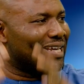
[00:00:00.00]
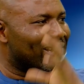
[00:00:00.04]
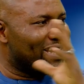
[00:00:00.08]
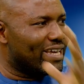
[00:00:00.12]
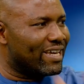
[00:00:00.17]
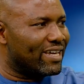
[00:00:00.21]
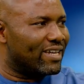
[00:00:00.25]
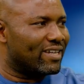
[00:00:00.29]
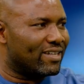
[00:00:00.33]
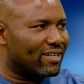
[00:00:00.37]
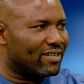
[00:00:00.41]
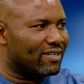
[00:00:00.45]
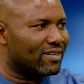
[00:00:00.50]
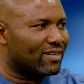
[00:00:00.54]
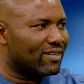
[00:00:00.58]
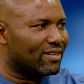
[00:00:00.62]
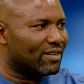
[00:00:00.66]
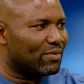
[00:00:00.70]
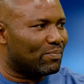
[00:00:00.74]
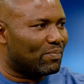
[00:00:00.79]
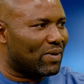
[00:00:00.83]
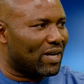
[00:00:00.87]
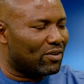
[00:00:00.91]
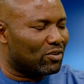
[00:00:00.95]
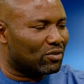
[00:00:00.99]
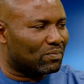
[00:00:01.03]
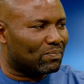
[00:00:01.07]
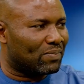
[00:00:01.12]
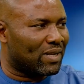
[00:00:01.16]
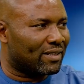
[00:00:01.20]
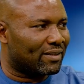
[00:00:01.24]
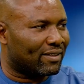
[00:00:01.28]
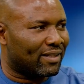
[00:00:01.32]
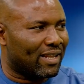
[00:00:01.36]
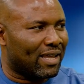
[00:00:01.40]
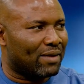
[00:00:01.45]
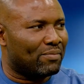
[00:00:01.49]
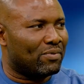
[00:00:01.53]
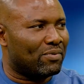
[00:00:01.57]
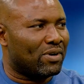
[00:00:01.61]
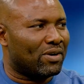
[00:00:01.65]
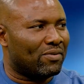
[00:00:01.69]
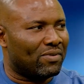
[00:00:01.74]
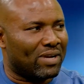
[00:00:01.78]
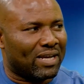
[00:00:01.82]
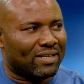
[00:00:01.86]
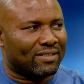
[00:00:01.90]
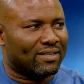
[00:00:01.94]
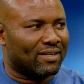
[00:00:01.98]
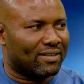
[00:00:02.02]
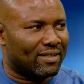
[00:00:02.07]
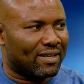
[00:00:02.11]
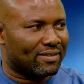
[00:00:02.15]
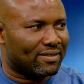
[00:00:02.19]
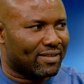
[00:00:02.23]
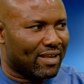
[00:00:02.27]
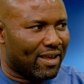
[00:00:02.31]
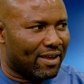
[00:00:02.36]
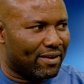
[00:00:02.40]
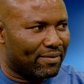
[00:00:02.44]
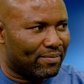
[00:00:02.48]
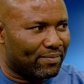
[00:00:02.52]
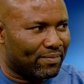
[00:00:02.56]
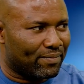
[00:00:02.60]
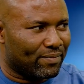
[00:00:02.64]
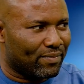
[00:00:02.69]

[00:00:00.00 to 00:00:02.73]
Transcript: in the pilot plant library as at that time.